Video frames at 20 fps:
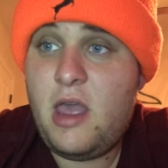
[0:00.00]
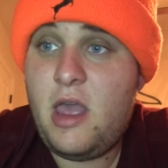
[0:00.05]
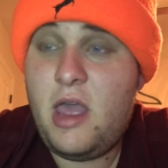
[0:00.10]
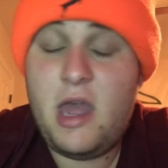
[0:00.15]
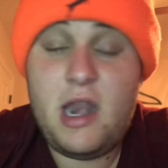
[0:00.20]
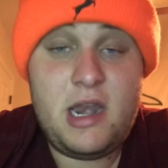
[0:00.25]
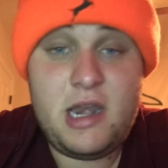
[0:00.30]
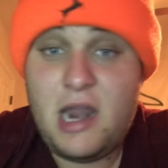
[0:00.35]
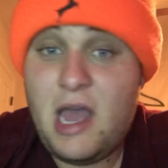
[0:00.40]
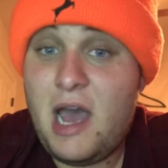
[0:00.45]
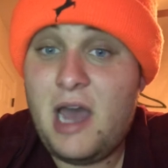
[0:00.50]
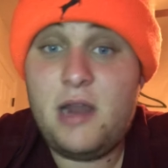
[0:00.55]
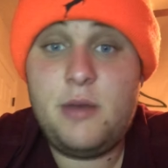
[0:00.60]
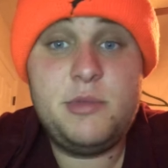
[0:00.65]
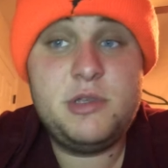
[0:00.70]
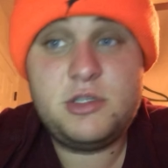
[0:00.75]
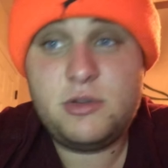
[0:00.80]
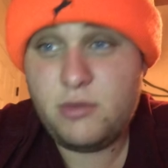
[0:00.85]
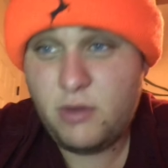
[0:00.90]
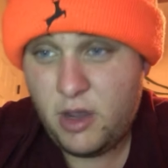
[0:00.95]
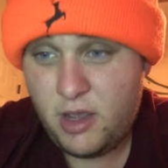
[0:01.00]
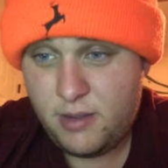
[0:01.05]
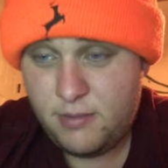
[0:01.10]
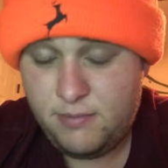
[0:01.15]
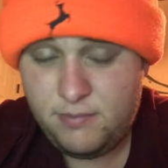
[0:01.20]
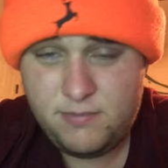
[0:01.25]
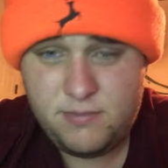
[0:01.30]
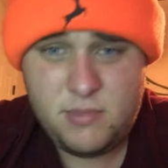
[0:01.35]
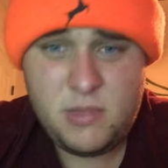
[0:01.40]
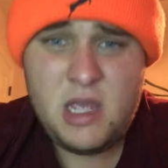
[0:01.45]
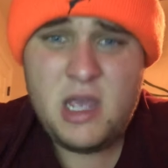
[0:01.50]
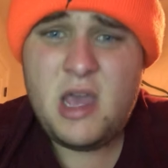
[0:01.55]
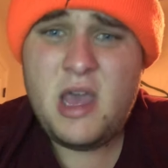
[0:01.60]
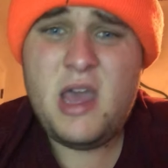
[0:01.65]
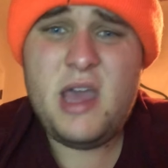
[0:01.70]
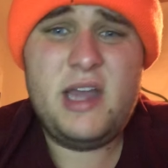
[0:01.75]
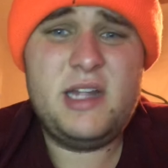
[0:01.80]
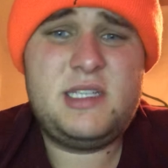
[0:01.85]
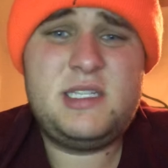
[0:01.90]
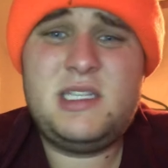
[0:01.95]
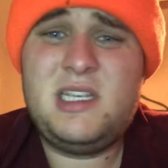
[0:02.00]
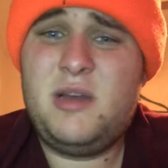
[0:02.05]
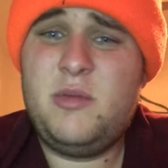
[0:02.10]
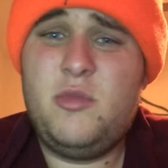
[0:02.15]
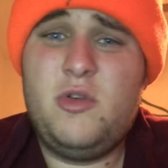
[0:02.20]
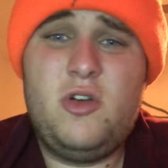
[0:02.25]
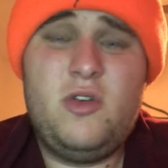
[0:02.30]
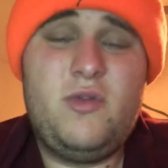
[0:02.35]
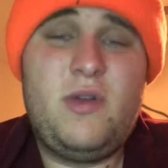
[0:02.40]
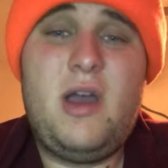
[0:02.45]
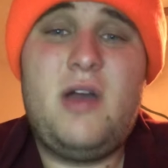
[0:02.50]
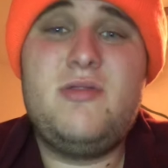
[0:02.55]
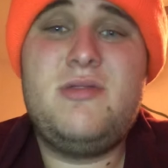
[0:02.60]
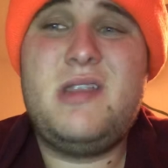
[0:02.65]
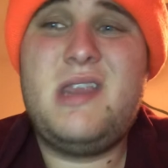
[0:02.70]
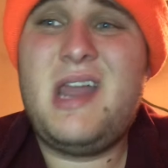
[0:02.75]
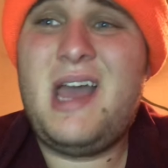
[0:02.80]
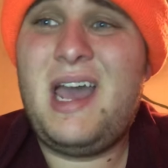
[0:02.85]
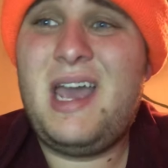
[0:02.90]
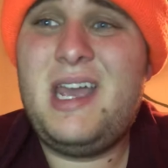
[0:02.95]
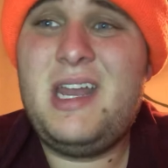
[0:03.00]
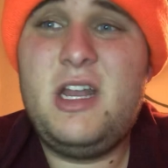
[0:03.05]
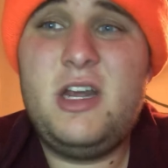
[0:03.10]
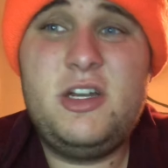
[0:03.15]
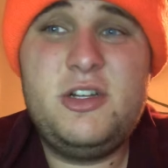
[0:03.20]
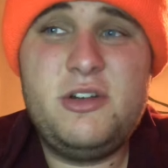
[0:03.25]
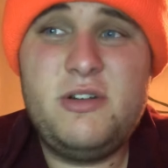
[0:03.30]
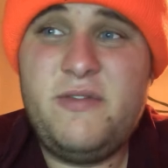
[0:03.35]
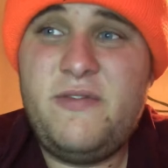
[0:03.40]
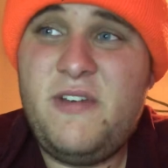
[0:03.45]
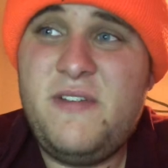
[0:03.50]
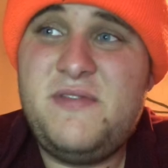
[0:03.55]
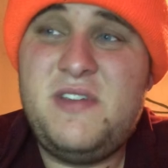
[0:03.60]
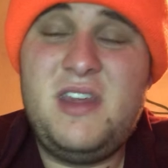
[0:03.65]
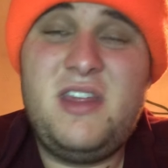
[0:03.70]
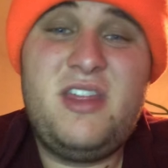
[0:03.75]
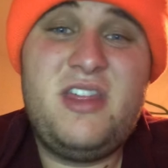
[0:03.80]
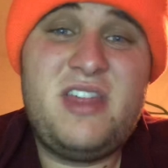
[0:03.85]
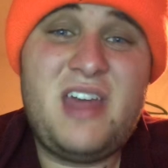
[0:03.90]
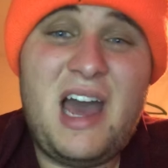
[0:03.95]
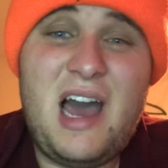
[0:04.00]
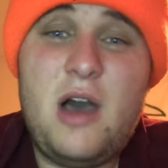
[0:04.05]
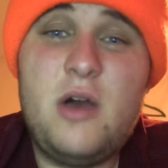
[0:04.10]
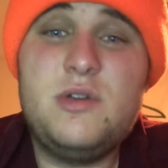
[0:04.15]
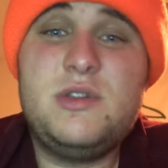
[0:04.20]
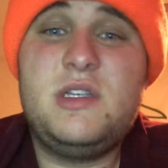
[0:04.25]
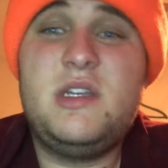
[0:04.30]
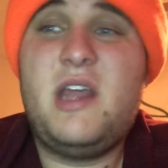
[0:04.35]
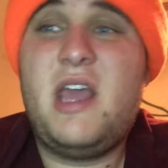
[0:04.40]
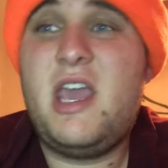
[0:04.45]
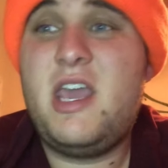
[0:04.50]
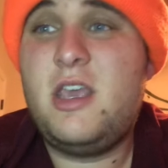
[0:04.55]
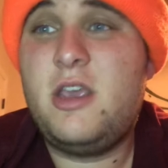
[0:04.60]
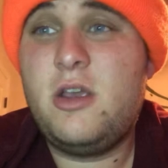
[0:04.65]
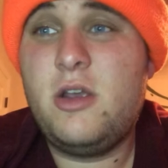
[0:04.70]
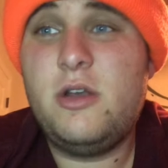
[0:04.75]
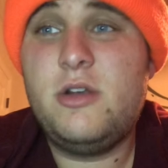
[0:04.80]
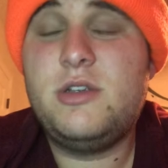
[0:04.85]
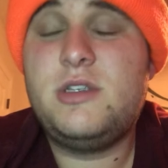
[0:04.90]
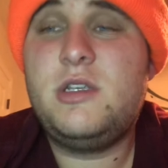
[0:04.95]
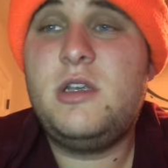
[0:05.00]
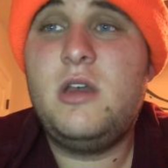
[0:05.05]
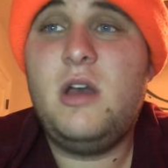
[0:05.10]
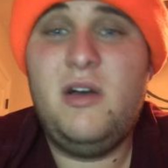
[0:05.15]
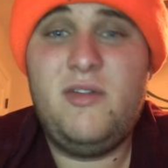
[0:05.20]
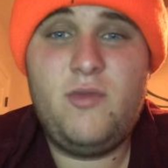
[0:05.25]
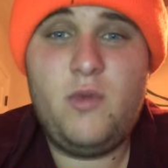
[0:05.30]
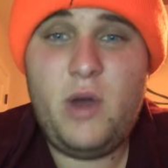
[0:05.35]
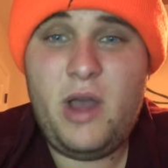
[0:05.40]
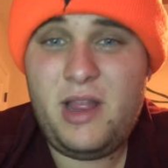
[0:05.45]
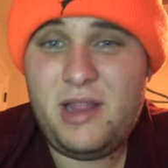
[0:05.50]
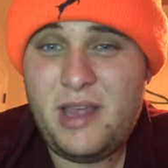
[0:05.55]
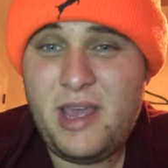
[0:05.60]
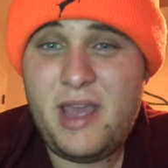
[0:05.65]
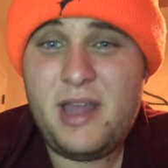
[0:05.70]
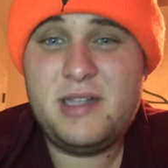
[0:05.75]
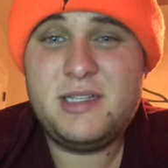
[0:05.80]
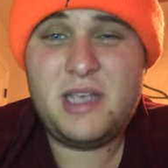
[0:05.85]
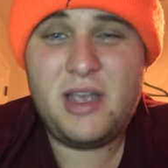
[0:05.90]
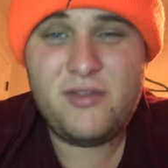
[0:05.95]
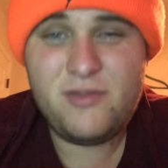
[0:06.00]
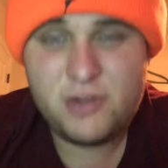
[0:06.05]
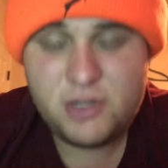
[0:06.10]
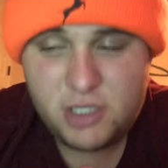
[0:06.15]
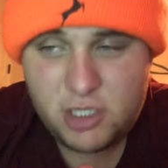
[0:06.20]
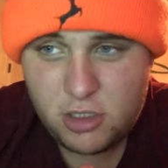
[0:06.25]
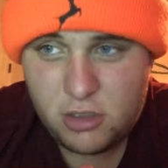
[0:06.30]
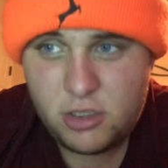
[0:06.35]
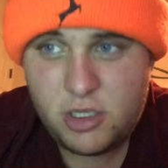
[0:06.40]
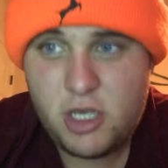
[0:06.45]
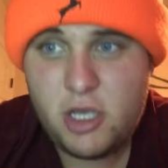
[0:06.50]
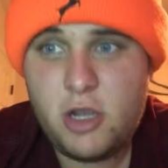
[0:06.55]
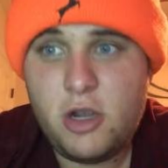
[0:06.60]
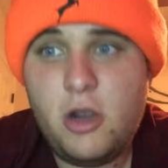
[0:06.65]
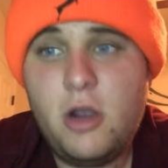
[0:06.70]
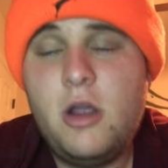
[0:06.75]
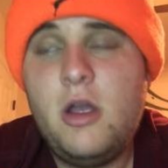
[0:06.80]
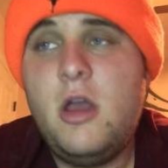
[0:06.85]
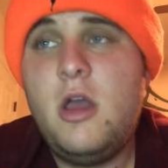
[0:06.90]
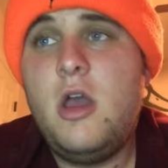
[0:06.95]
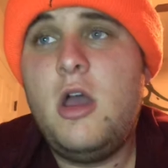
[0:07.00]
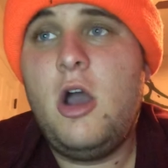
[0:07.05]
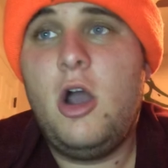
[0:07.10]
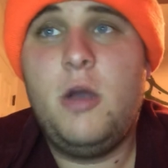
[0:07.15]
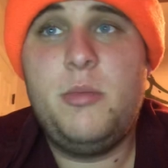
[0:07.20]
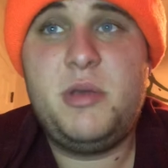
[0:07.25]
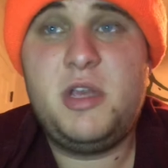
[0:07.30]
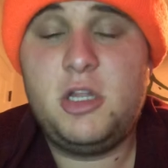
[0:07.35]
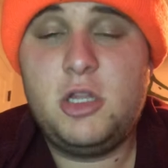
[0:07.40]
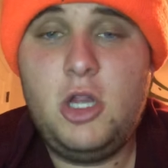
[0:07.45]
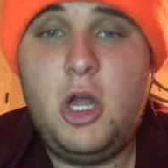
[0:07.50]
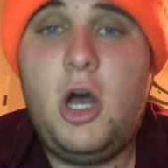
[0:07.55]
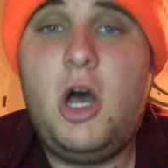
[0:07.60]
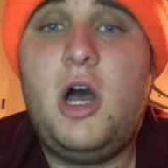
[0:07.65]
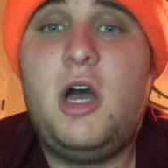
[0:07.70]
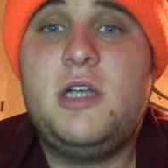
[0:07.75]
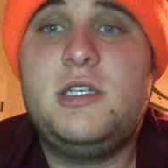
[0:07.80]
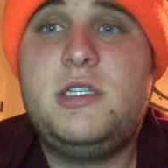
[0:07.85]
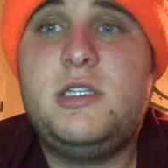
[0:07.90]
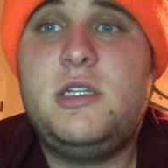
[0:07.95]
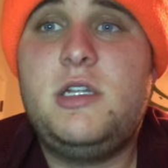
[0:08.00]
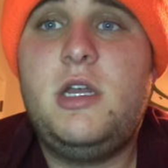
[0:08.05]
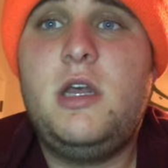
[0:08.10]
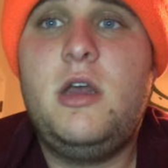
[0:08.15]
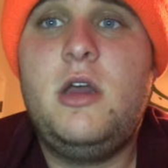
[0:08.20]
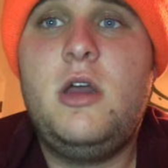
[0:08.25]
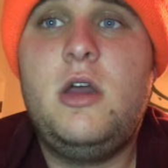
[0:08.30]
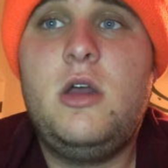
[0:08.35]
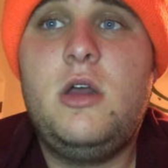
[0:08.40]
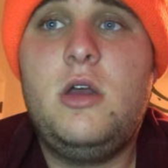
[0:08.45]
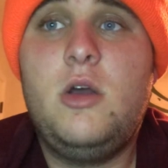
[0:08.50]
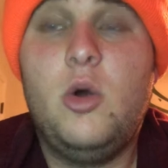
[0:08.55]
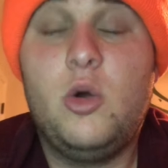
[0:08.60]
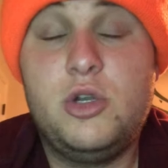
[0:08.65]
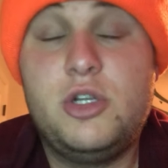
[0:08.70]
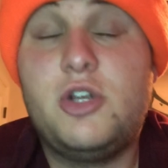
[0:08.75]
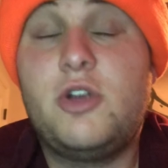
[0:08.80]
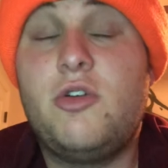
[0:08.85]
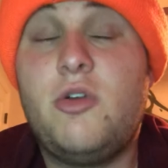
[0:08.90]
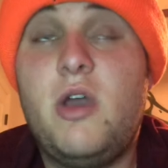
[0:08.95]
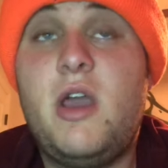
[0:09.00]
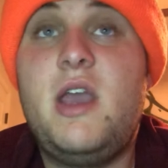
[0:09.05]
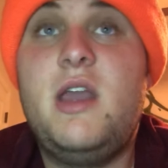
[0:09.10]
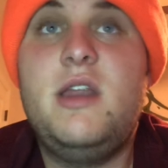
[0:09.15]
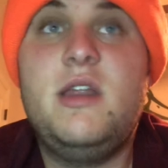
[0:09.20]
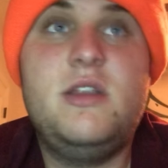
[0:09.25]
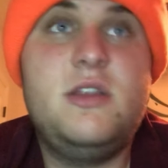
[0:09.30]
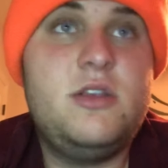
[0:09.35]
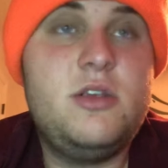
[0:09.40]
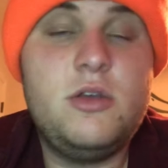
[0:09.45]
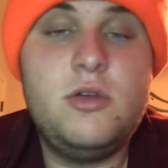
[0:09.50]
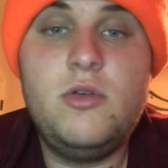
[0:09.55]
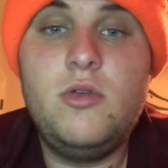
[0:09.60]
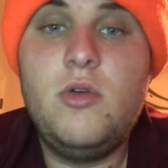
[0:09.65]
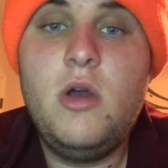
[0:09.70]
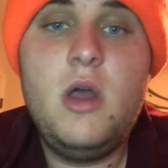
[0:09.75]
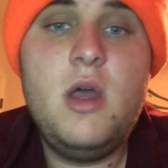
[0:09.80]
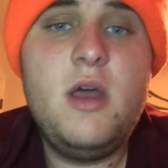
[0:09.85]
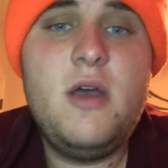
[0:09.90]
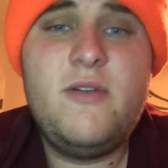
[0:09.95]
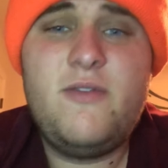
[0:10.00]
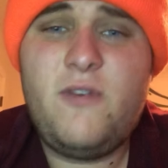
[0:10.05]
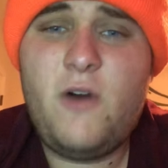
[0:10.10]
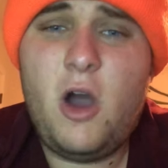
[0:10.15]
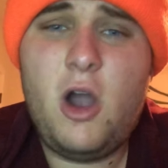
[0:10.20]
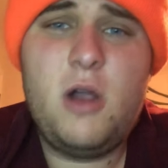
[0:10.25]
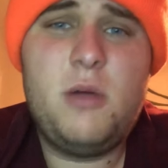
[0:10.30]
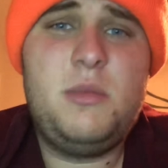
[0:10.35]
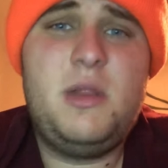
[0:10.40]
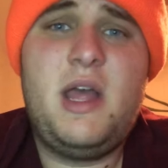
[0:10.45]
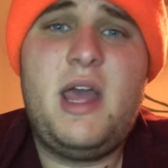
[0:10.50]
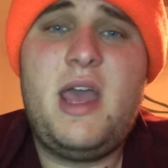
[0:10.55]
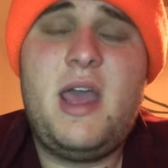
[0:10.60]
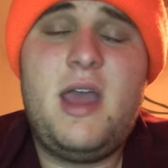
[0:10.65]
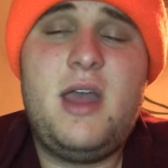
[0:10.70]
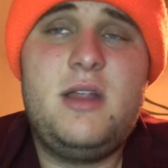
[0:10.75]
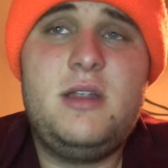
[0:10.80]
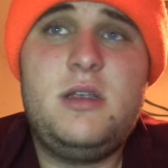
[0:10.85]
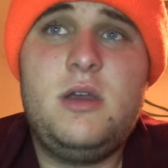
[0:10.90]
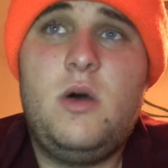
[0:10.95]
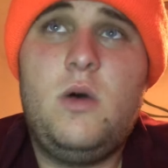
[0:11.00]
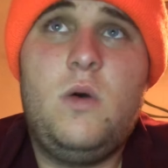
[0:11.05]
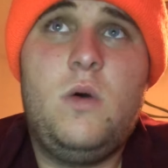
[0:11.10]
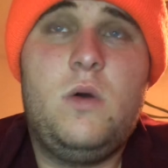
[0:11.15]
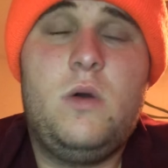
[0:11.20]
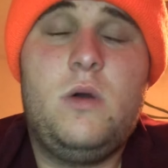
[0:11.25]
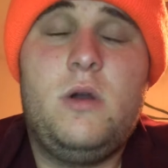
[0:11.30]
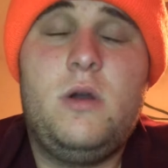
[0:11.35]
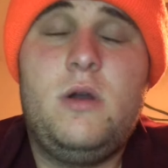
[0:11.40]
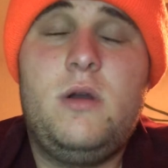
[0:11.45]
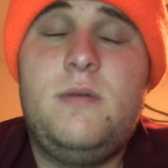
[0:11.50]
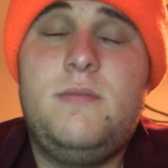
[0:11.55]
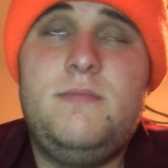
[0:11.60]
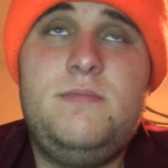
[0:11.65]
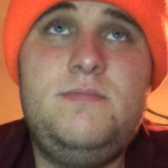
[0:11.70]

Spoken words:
an anonymous rate. It's somewhere around 950,000 acres of wetlands every single year are being lost or degraded to farmland or